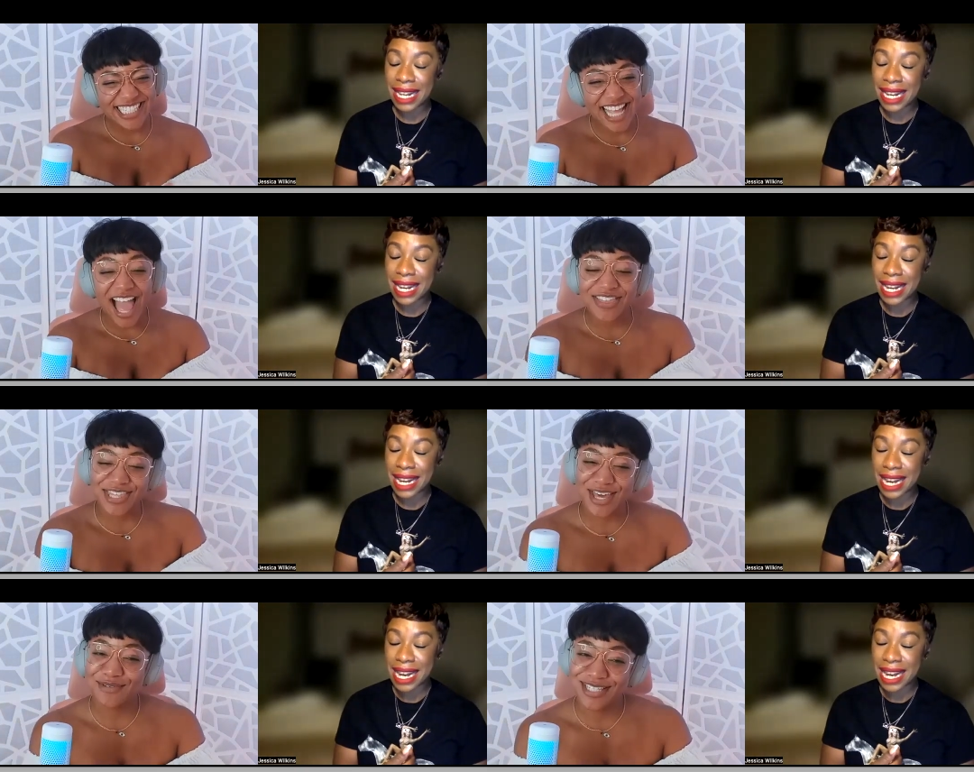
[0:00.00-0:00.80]
Speaker 1: I thought
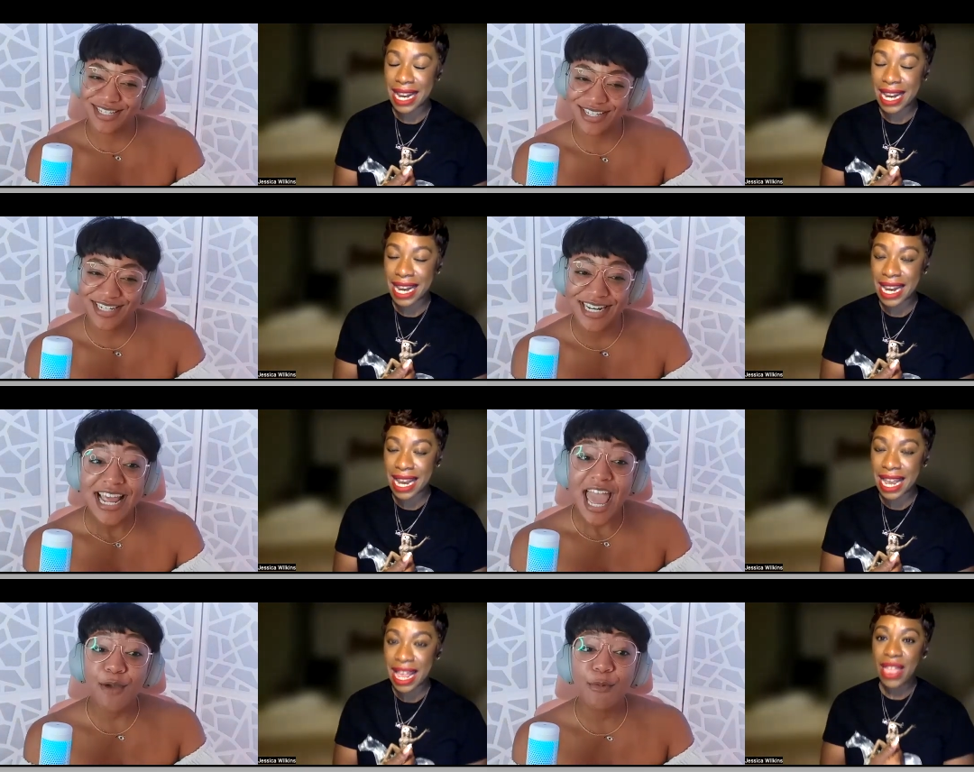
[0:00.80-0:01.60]
that was good.
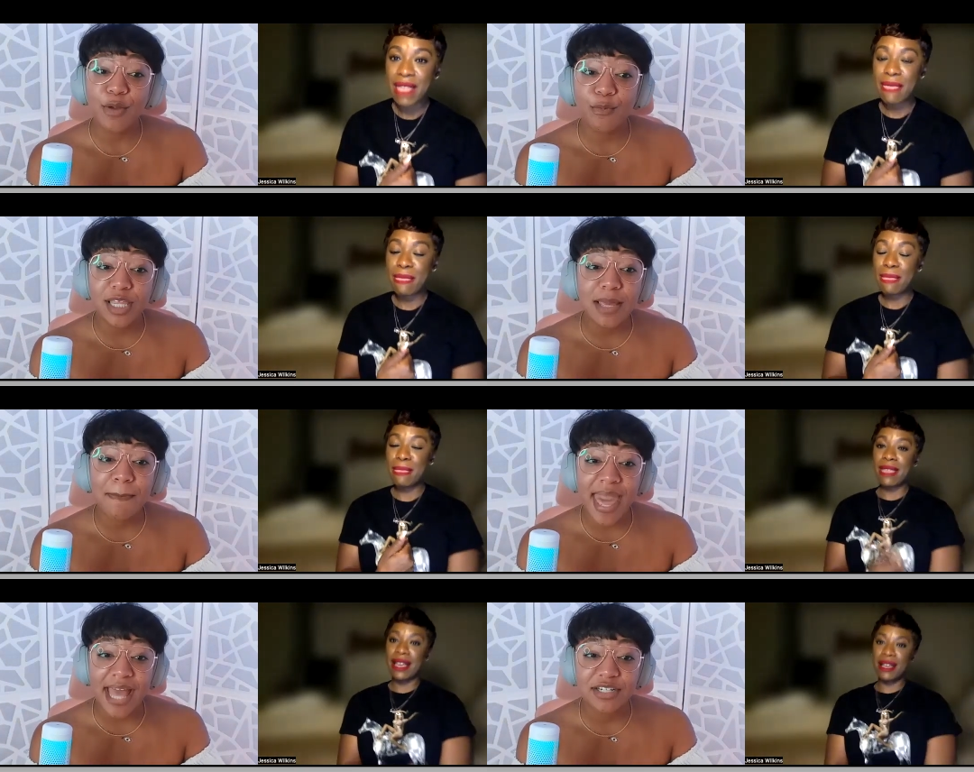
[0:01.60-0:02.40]
It it really
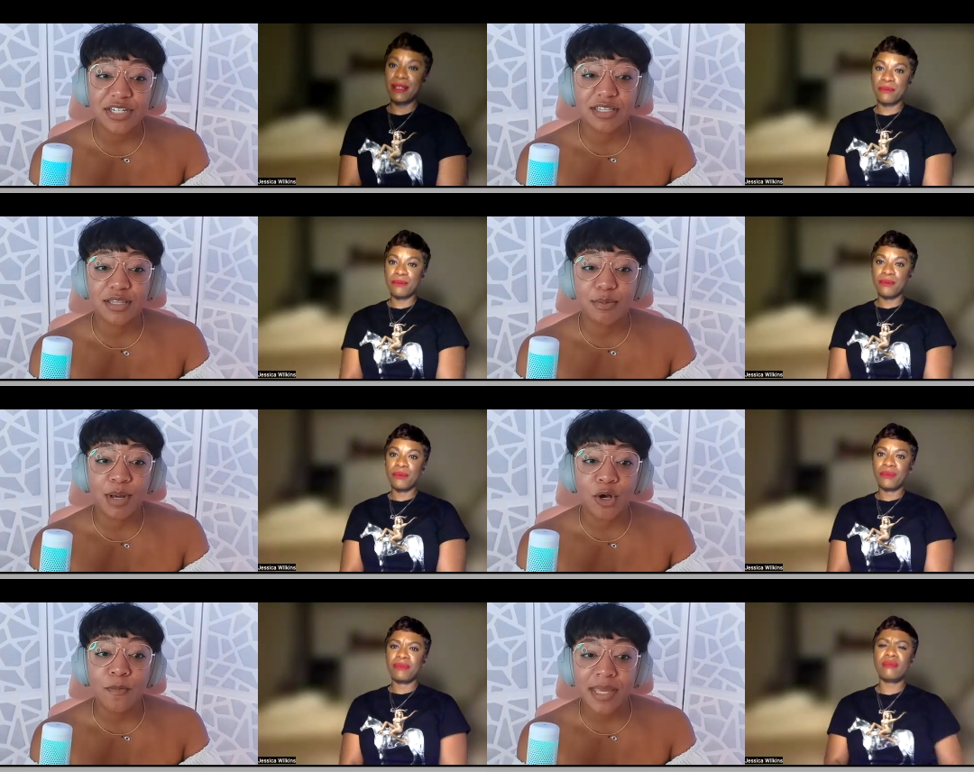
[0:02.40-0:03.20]
matched the
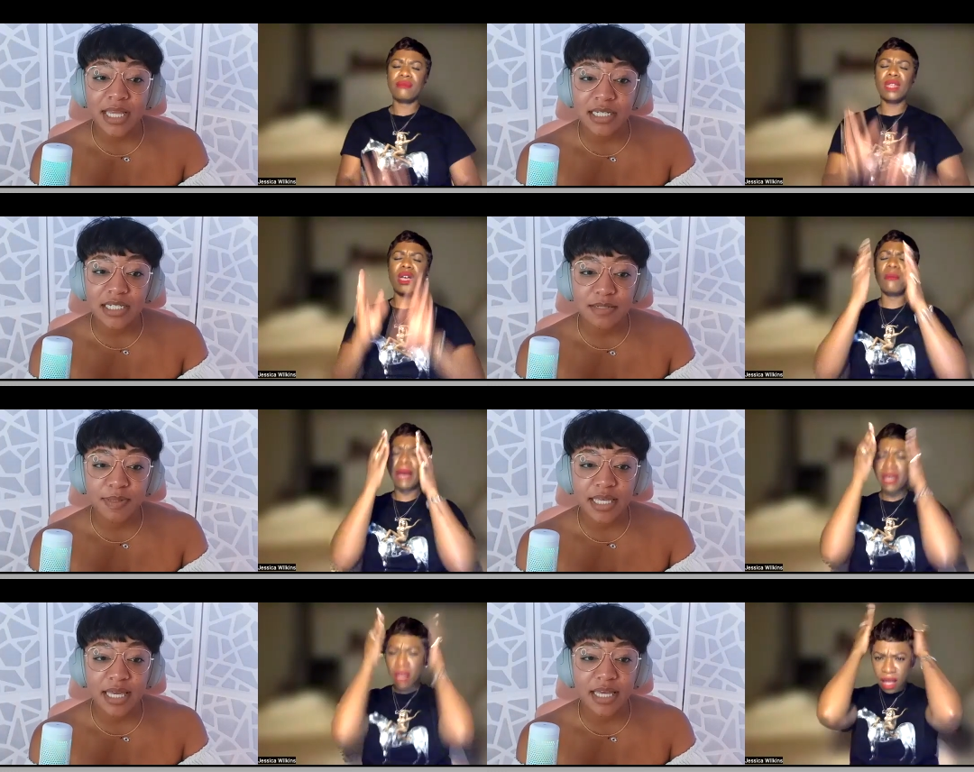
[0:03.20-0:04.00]
moment
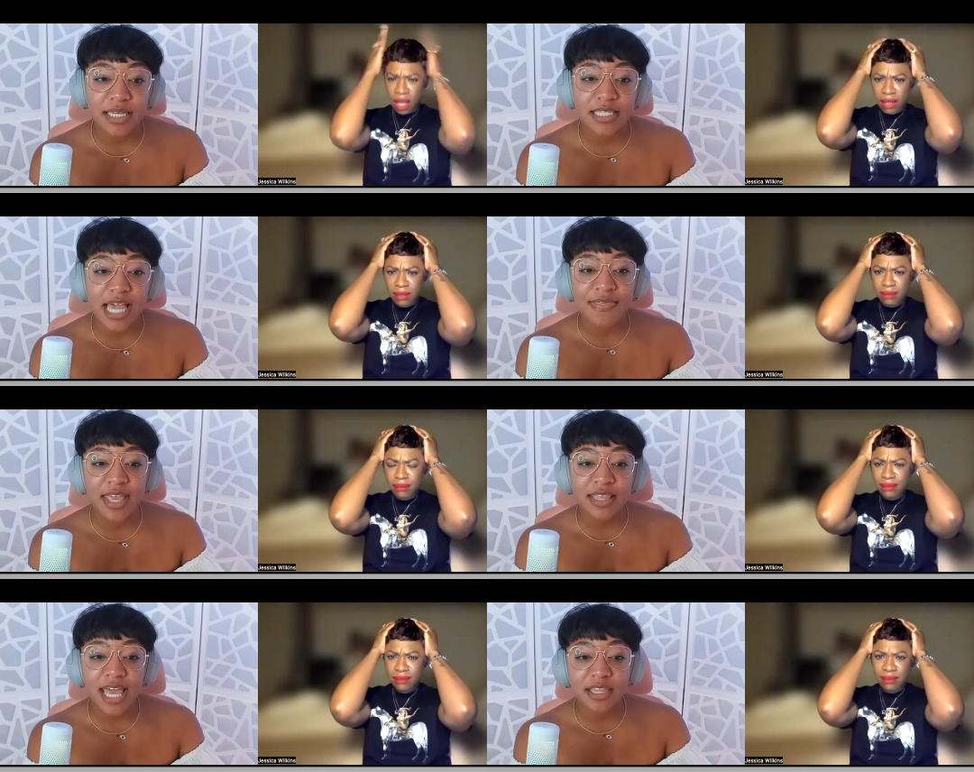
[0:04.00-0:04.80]
because and
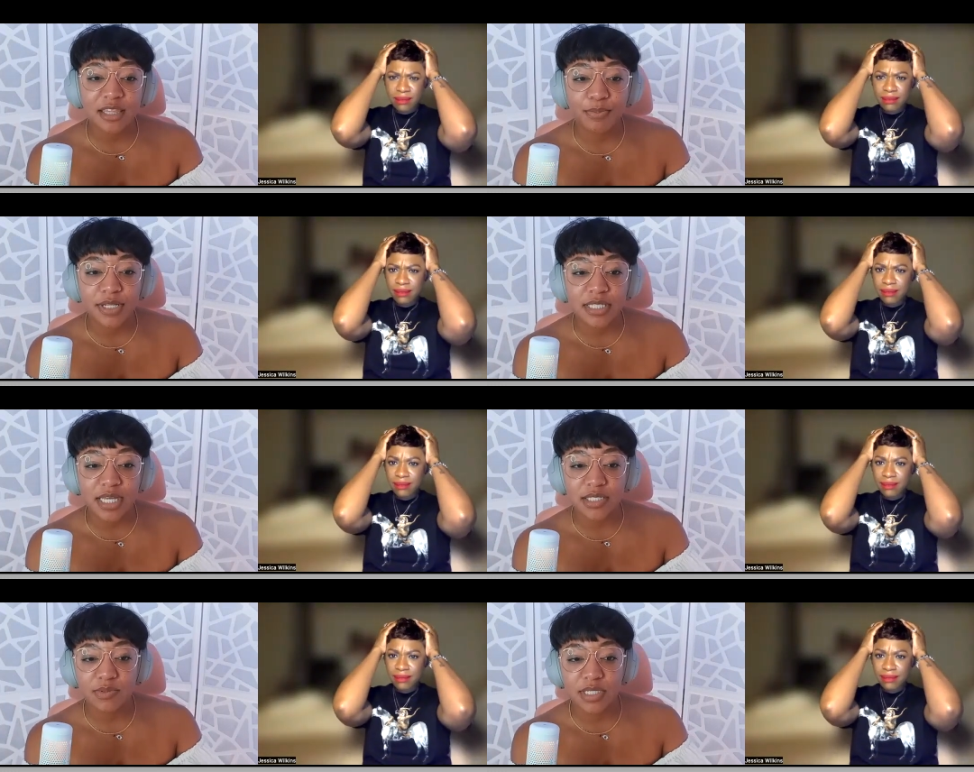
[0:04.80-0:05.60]
then like the
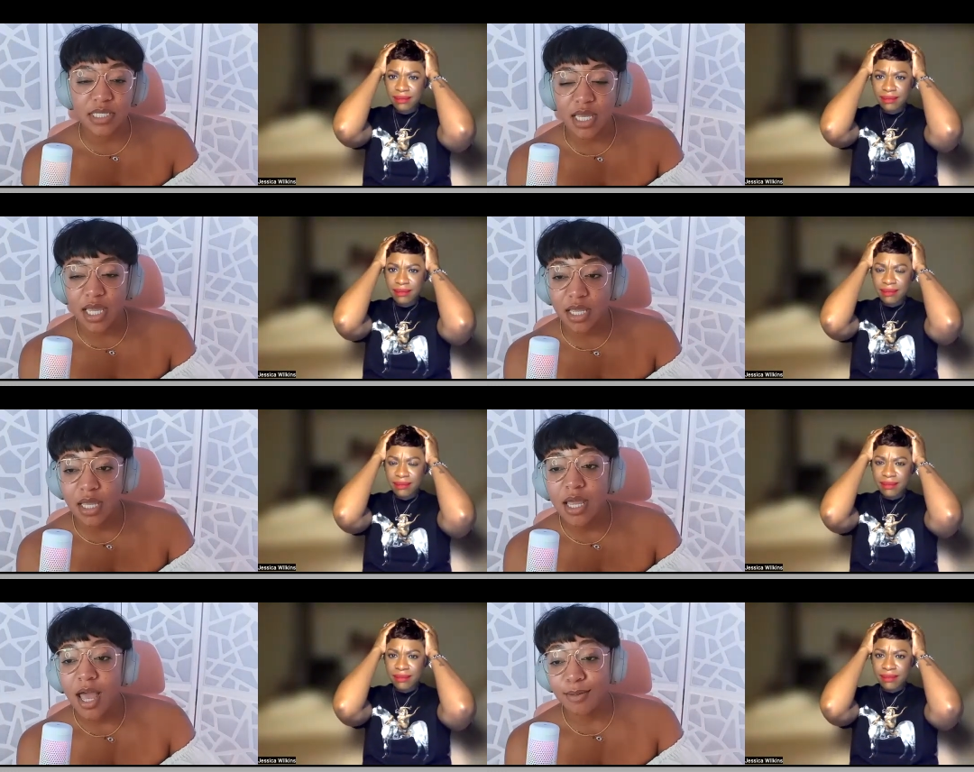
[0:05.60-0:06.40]
princess was like
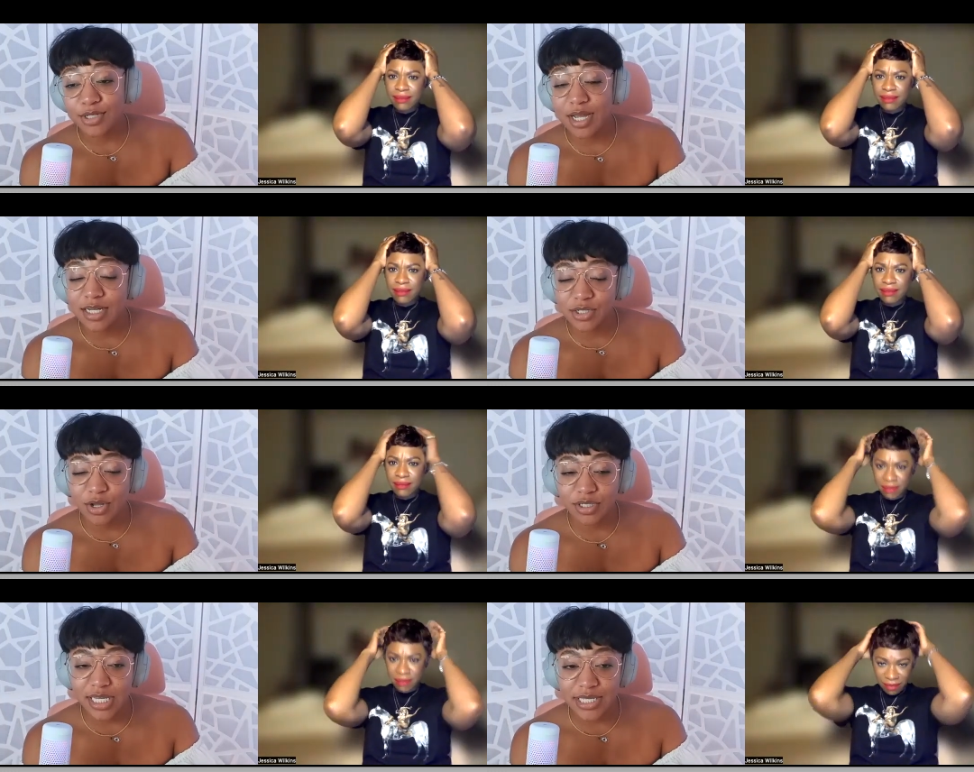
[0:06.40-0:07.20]
I'm trying not to call
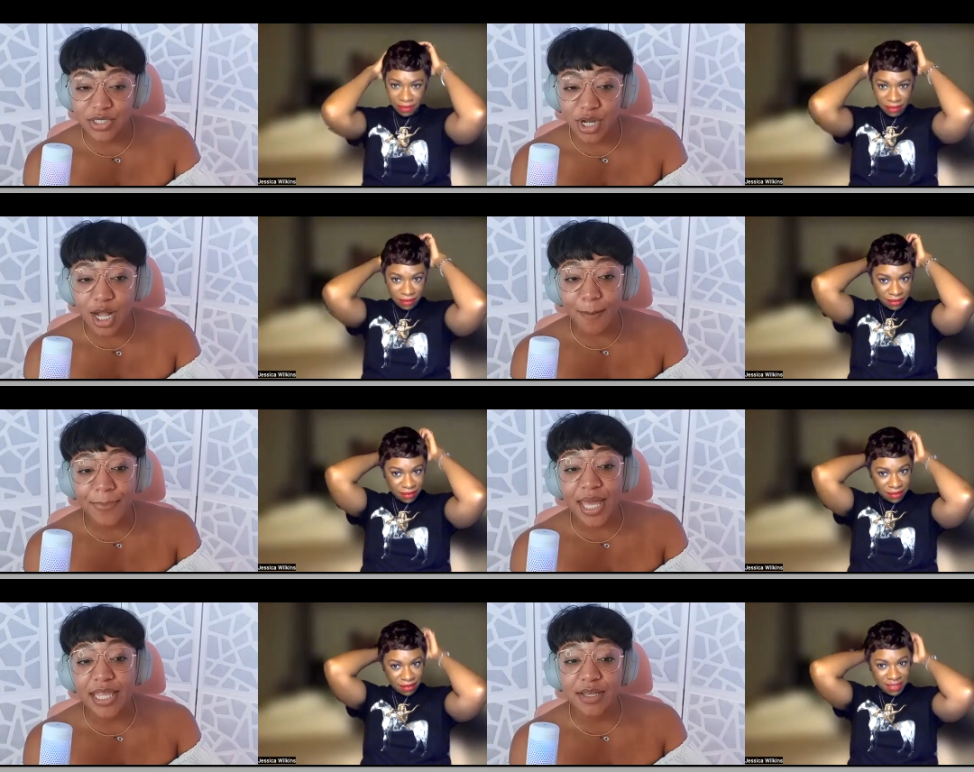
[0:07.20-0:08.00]
her Lady Stark,
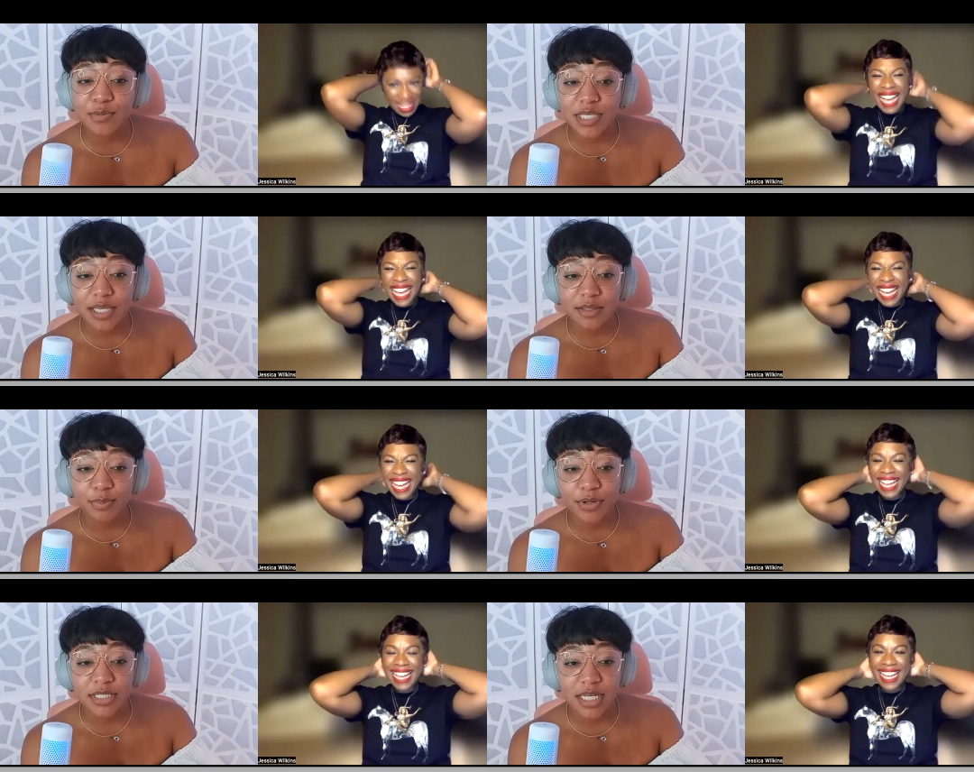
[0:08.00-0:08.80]
but it was like the
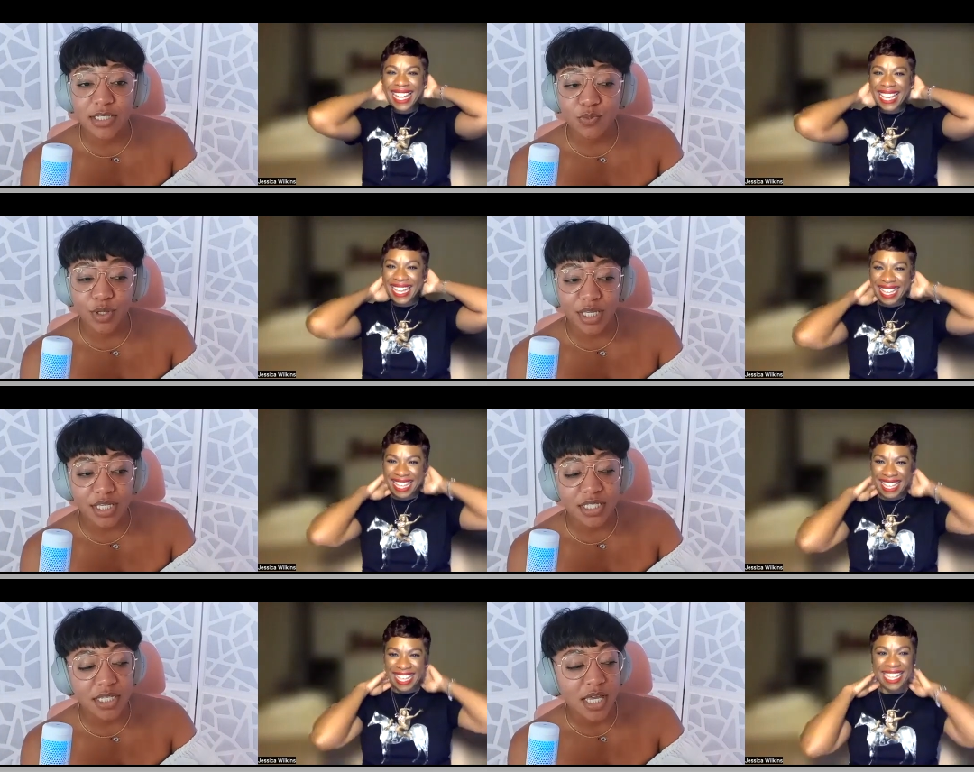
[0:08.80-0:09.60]
princess was